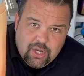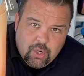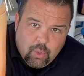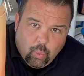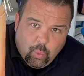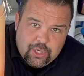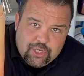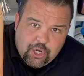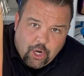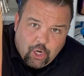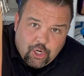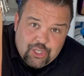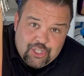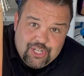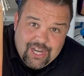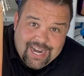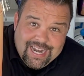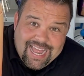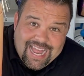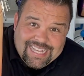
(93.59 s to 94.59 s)
which are
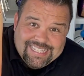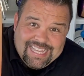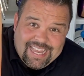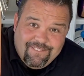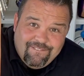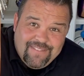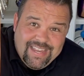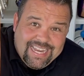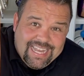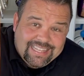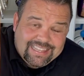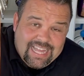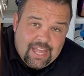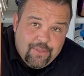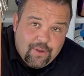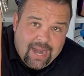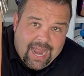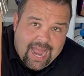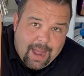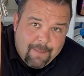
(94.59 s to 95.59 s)
done as a vegan
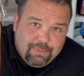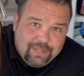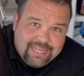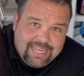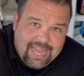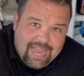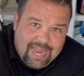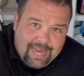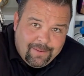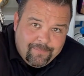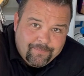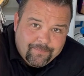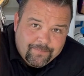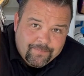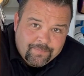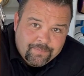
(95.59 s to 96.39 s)
leather applique.